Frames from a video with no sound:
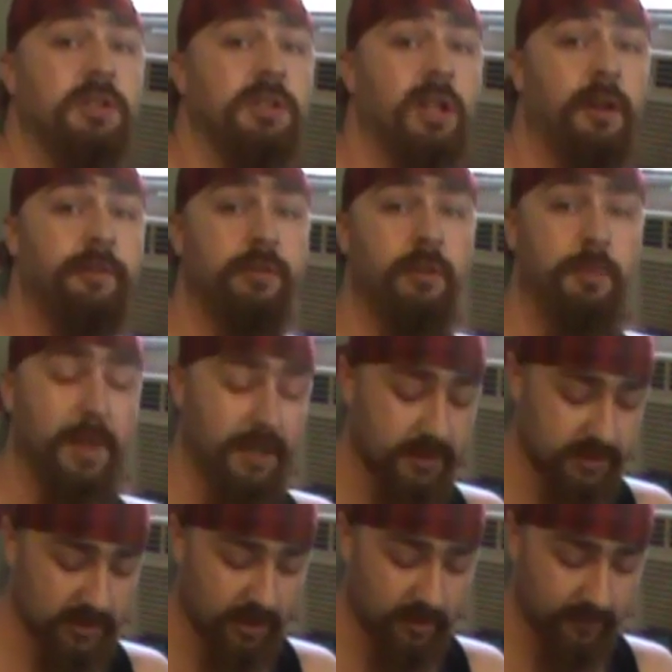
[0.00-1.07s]
stuff for
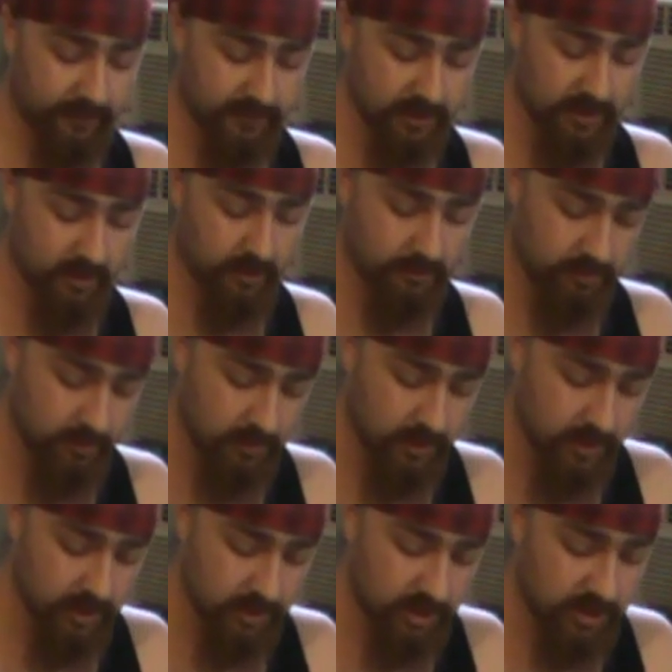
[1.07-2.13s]
myself. So
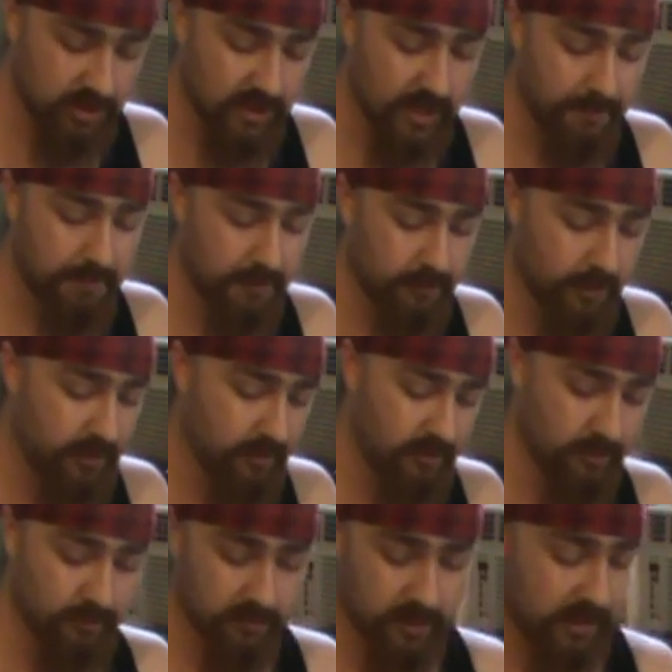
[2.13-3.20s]
she's happy with
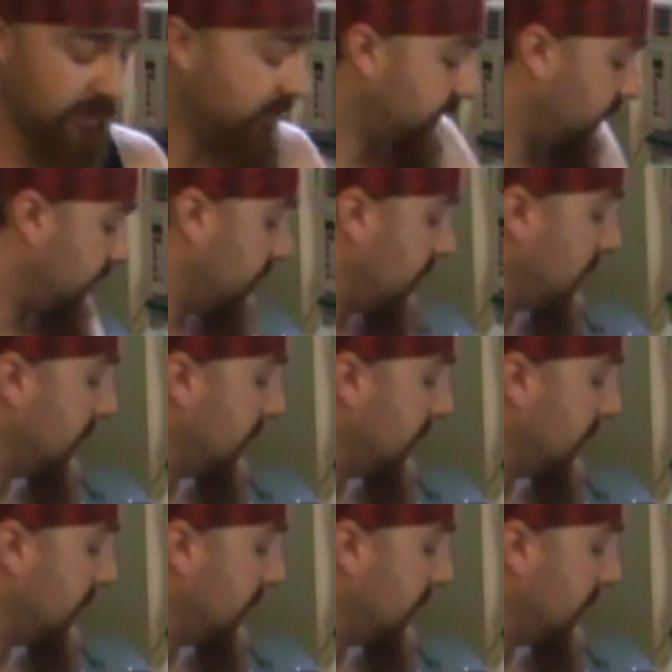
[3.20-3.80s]
her new knife.